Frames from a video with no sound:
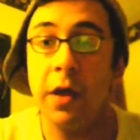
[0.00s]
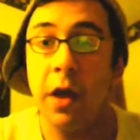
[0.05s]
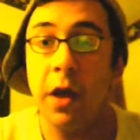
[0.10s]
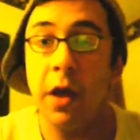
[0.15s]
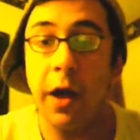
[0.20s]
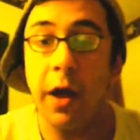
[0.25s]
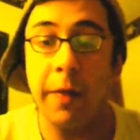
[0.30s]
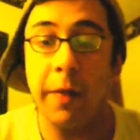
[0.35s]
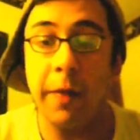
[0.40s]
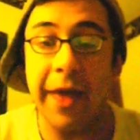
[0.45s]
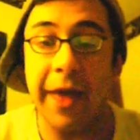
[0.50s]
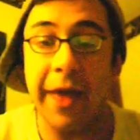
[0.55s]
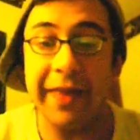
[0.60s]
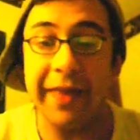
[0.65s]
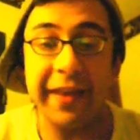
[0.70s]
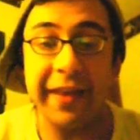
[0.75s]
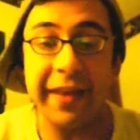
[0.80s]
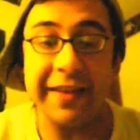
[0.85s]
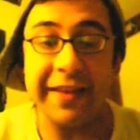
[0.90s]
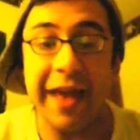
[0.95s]
I
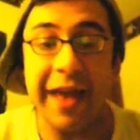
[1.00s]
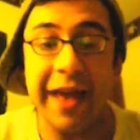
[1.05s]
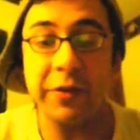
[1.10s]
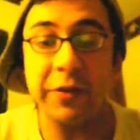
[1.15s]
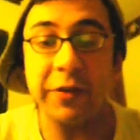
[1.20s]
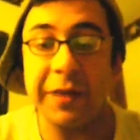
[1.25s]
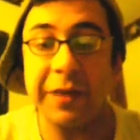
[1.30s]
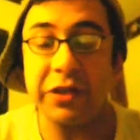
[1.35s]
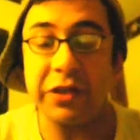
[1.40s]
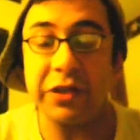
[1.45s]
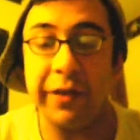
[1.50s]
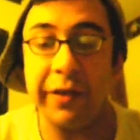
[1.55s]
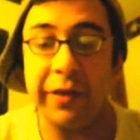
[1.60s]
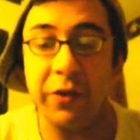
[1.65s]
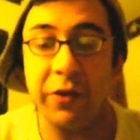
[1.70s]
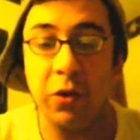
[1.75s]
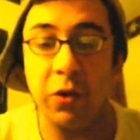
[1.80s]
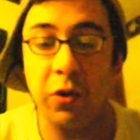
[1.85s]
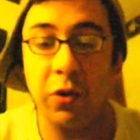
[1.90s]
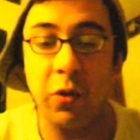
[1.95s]
think now, especially if
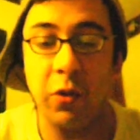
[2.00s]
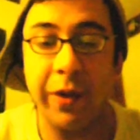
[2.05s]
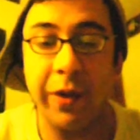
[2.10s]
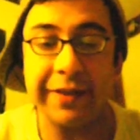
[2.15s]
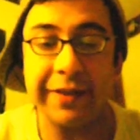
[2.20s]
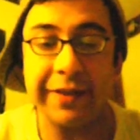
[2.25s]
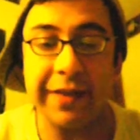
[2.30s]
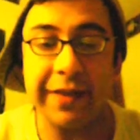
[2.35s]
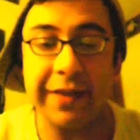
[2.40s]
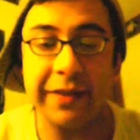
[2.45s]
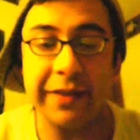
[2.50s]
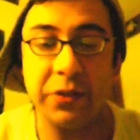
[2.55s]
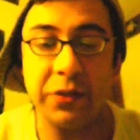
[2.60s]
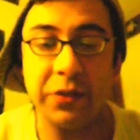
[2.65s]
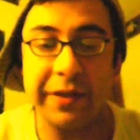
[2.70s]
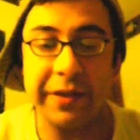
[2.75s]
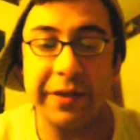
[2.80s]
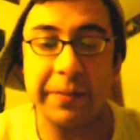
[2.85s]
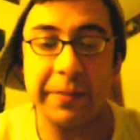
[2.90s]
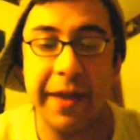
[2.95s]
you go to a YCS, you
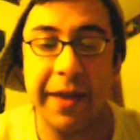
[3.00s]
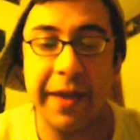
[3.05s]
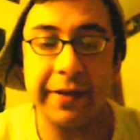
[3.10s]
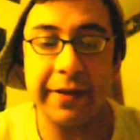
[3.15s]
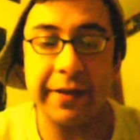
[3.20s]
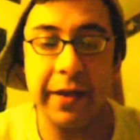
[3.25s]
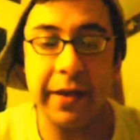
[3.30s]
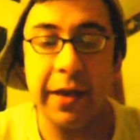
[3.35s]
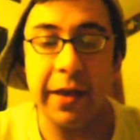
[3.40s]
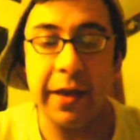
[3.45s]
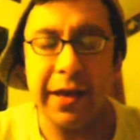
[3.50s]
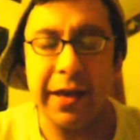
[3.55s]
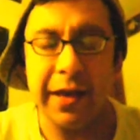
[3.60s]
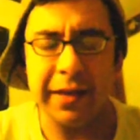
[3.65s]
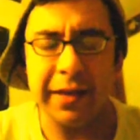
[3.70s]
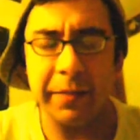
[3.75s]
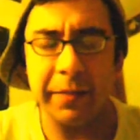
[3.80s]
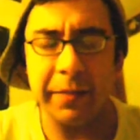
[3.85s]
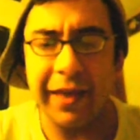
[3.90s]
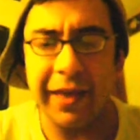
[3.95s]
can expect
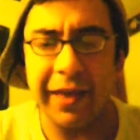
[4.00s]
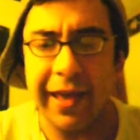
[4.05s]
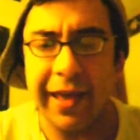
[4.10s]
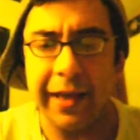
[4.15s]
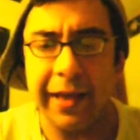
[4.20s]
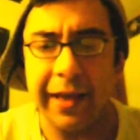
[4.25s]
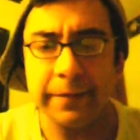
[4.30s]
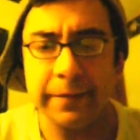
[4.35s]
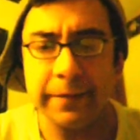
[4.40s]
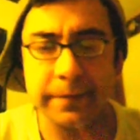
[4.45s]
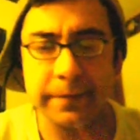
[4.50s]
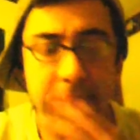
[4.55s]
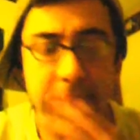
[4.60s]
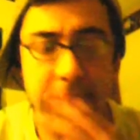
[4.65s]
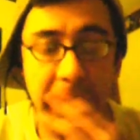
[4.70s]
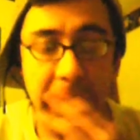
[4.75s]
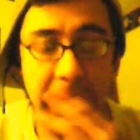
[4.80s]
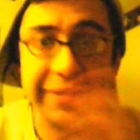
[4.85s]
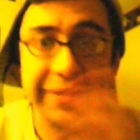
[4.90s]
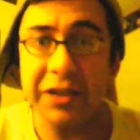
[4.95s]
to play,
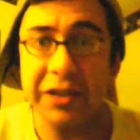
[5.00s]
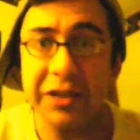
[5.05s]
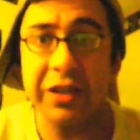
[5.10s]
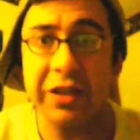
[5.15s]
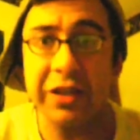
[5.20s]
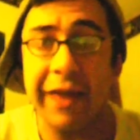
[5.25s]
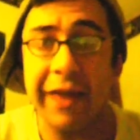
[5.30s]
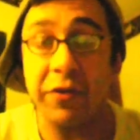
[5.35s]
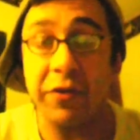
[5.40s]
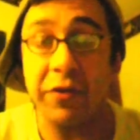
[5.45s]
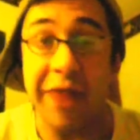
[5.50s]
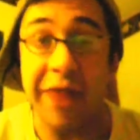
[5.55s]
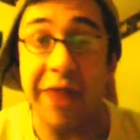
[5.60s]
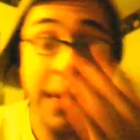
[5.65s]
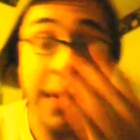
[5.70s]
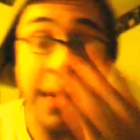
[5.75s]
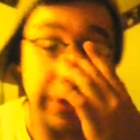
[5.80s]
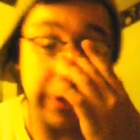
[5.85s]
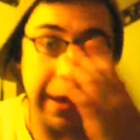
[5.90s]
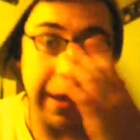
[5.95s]
essentially every
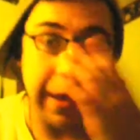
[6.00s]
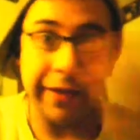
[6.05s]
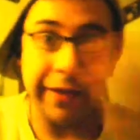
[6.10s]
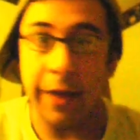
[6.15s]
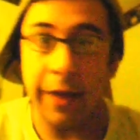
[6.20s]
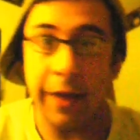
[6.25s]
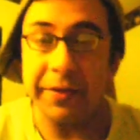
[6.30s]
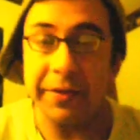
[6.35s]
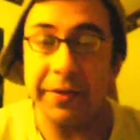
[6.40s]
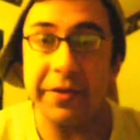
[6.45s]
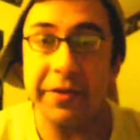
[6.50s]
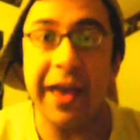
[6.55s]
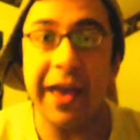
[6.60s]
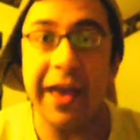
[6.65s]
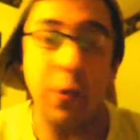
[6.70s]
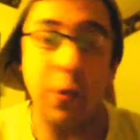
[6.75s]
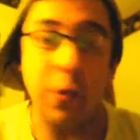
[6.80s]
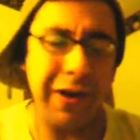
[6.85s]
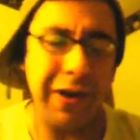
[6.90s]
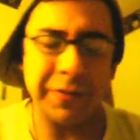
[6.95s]
round a top tier
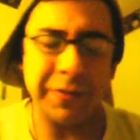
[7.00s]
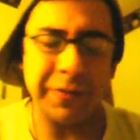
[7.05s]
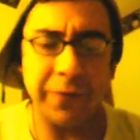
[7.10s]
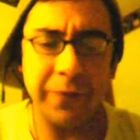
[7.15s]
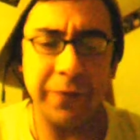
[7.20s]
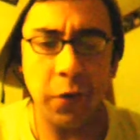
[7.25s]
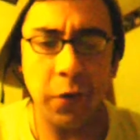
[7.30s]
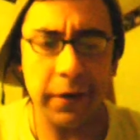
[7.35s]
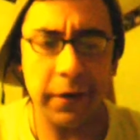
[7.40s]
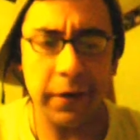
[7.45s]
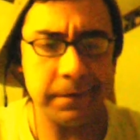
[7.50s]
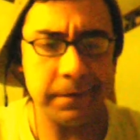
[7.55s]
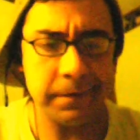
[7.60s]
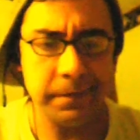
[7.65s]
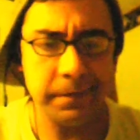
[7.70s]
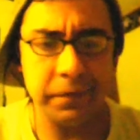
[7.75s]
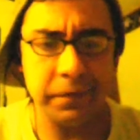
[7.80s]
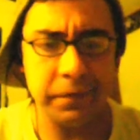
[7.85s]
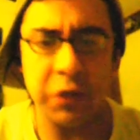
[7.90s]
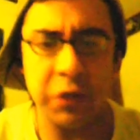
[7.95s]
deck, whereas before
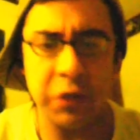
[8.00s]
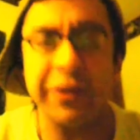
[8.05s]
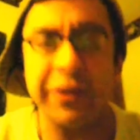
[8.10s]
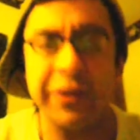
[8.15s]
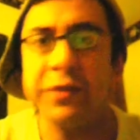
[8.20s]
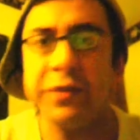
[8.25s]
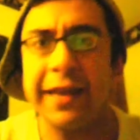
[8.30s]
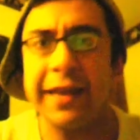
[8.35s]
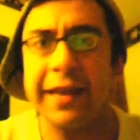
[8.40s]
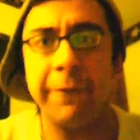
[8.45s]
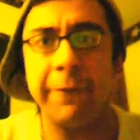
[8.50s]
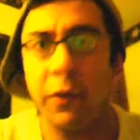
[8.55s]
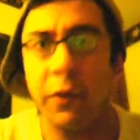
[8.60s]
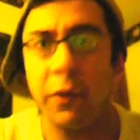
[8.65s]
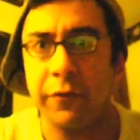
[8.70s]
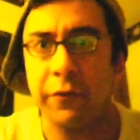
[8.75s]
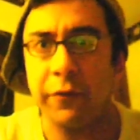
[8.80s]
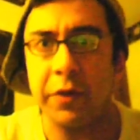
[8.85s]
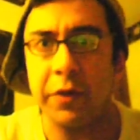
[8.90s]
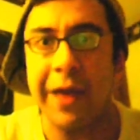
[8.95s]
you usually get 4
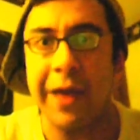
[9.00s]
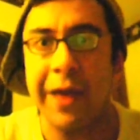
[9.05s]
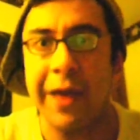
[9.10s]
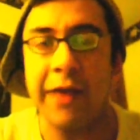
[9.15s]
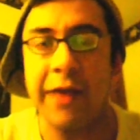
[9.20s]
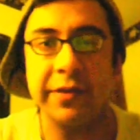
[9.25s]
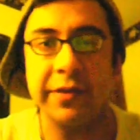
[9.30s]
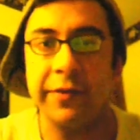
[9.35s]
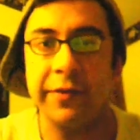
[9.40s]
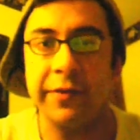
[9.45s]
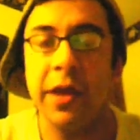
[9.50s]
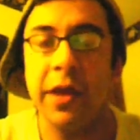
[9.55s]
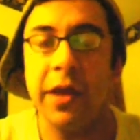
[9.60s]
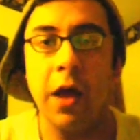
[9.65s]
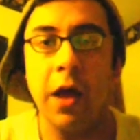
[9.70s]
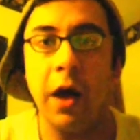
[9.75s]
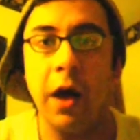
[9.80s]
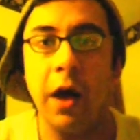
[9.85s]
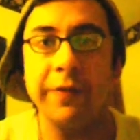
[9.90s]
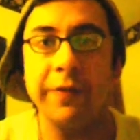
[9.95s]
free rounds of
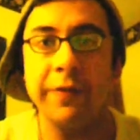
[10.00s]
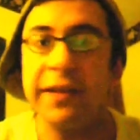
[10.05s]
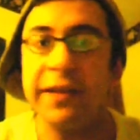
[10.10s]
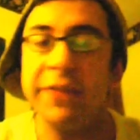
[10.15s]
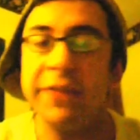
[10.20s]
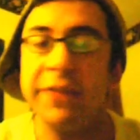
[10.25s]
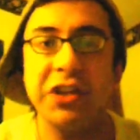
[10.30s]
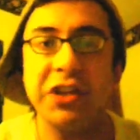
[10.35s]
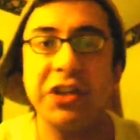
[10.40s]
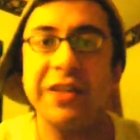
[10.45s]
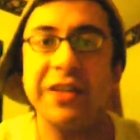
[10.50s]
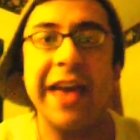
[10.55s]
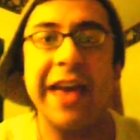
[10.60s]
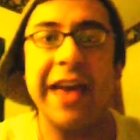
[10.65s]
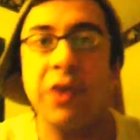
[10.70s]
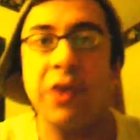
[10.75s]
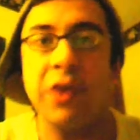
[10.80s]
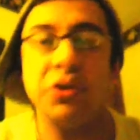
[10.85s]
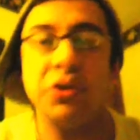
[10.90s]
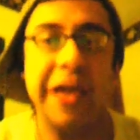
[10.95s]
stuff that just
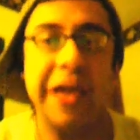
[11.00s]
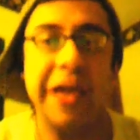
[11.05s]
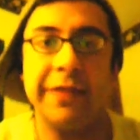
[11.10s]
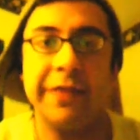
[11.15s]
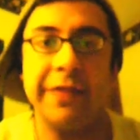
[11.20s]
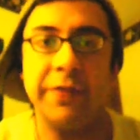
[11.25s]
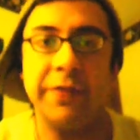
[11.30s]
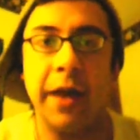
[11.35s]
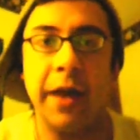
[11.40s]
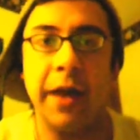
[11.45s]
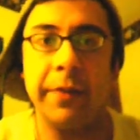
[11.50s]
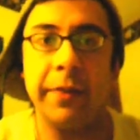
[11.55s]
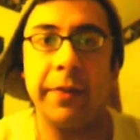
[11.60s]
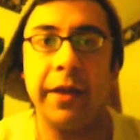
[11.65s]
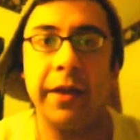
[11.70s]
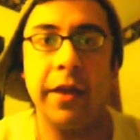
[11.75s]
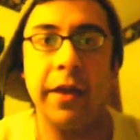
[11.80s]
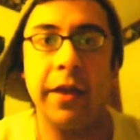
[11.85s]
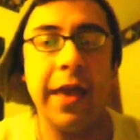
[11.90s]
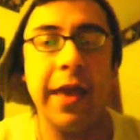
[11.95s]
had no chance of topping,
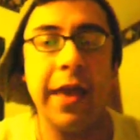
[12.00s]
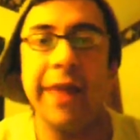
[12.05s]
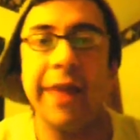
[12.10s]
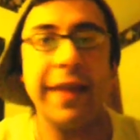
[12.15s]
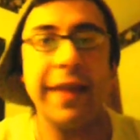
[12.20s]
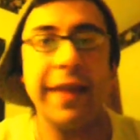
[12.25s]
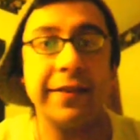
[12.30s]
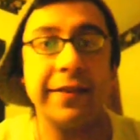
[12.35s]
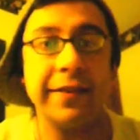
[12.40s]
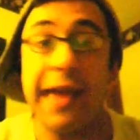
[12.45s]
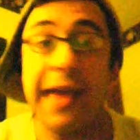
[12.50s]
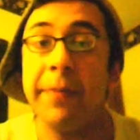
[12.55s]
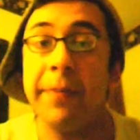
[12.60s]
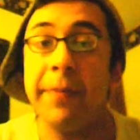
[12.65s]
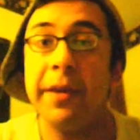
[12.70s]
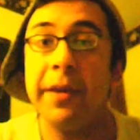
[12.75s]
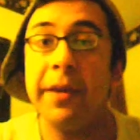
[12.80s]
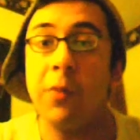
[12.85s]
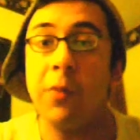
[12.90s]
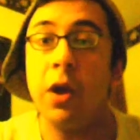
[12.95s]
and that doesn't happen
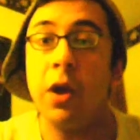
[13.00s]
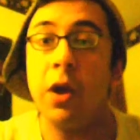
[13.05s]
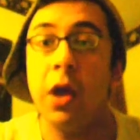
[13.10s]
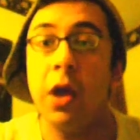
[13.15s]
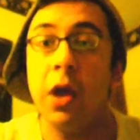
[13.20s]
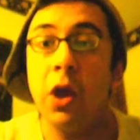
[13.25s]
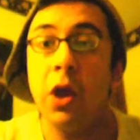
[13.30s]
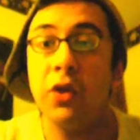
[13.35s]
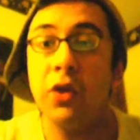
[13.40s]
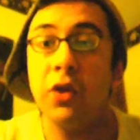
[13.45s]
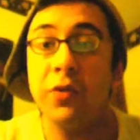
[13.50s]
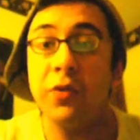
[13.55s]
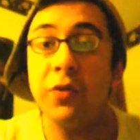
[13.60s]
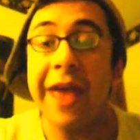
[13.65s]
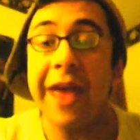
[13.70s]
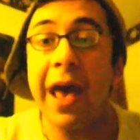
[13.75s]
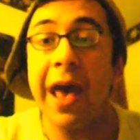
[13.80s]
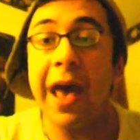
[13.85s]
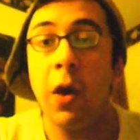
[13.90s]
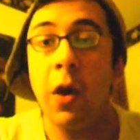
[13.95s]
anymore. So
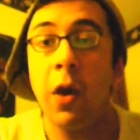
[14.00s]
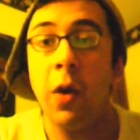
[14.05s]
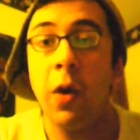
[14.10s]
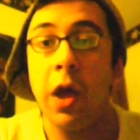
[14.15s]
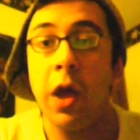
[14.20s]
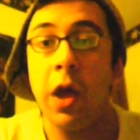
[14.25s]
now